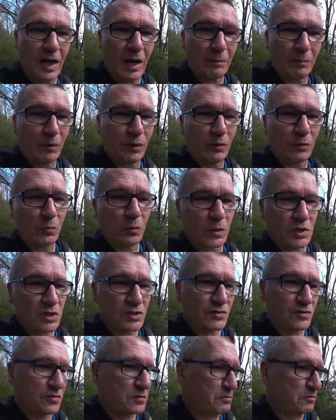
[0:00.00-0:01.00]
upload
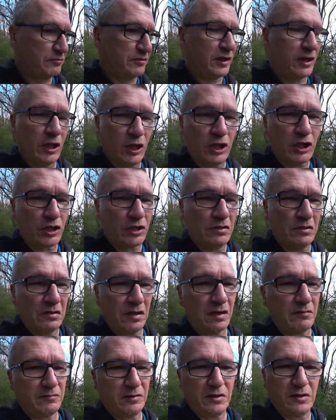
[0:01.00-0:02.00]
was finished
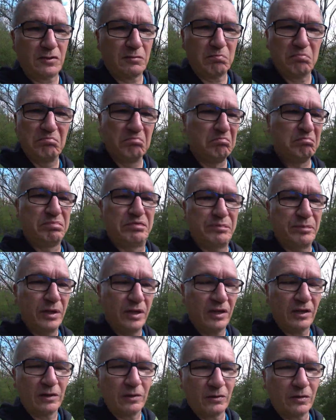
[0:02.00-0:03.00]
after
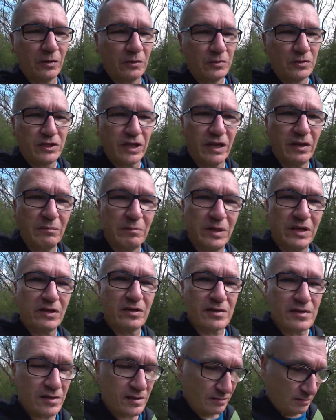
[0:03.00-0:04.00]
I don't know, 10
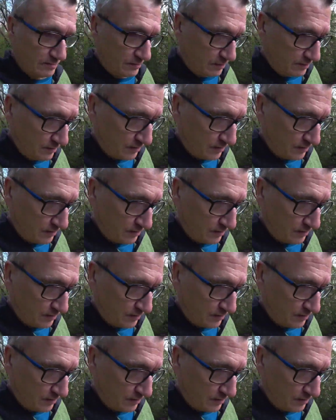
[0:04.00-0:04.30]
minutes.